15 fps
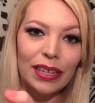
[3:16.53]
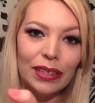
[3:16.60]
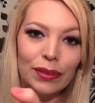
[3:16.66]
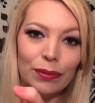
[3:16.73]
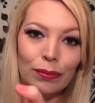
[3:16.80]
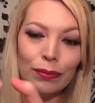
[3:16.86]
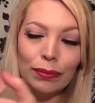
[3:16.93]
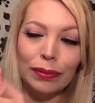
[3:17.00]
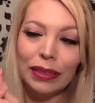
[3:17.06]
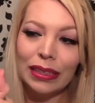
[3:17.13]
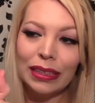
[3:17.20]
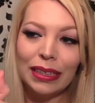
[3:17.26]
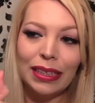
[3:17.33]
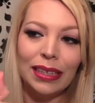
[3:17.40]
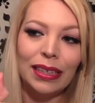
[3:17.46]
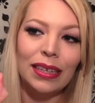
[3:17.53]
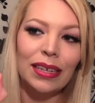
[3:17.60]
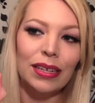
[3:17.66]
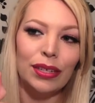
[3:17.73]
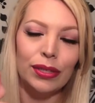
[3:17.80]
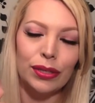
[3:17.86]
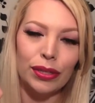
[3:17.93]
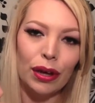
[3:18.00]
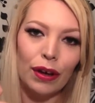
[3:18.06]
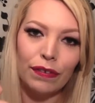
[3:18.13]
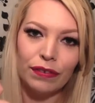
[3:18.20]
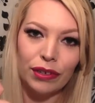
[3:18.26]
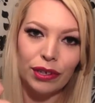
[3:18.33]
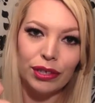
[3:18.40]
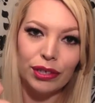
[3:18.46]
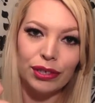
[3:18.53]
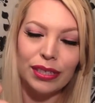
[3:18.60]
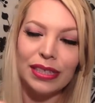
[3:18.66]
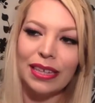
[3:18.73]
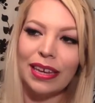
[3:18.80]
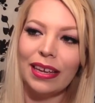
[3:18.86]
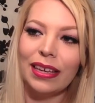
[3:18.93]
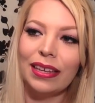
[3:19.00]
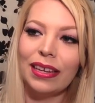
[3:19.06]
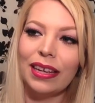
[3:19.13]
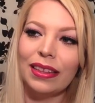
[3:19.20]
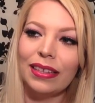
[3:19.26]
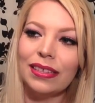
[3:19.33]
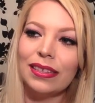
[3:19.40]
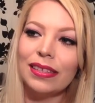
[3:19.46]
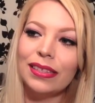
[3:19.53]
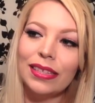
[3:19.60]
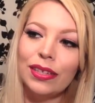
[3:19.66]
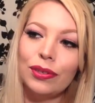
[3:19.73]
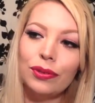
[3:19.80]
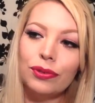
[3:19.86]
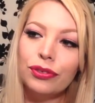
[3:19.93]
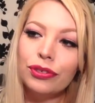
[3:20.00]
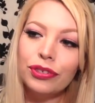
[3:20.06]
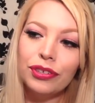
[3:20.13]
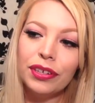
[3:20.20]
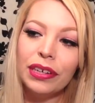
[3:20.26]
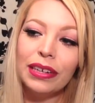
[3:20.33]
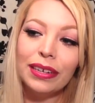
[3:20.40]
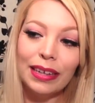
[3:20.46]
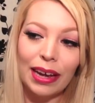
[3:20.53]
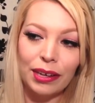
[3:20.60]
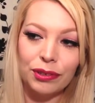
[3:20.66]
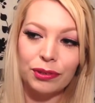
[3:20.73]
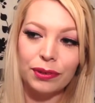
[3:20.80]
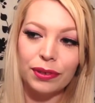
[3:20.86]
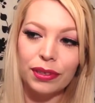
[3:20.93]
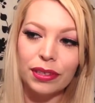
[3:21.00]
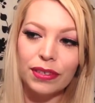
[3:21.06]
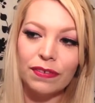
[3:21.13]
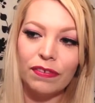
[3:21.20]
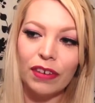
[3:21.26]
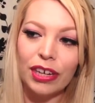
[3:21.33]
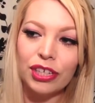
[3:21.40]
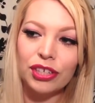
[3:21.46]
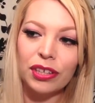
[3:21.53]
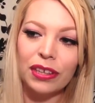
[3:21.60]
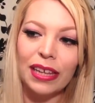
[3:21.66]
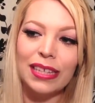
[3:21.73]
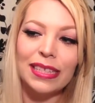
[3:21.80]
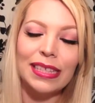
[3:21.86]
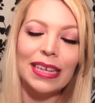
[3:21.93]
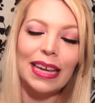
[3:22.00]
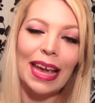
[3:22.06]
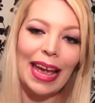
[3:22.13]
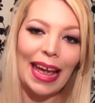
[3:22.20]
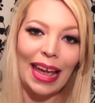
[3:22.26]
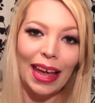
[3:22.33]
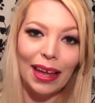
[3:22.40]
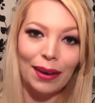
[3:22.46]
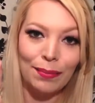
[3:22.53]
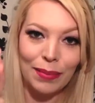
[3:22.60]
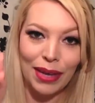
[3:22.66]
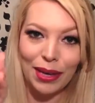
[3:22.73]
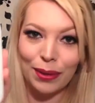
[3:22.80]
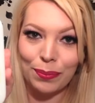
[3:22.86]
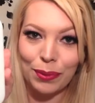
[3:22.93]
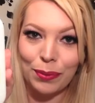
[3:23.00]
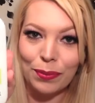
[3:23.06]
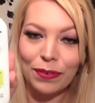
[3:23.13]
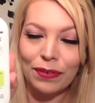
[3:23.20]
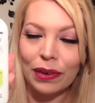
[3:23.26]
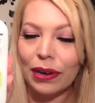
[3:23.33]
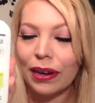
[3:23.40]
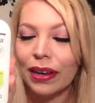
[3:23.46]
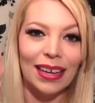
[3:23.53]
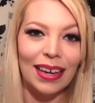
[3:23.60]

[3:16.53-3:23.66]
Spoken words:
It's really soft on your skin, and this is the Neutrogena Natural. It's fresh cleansing and makeup remover.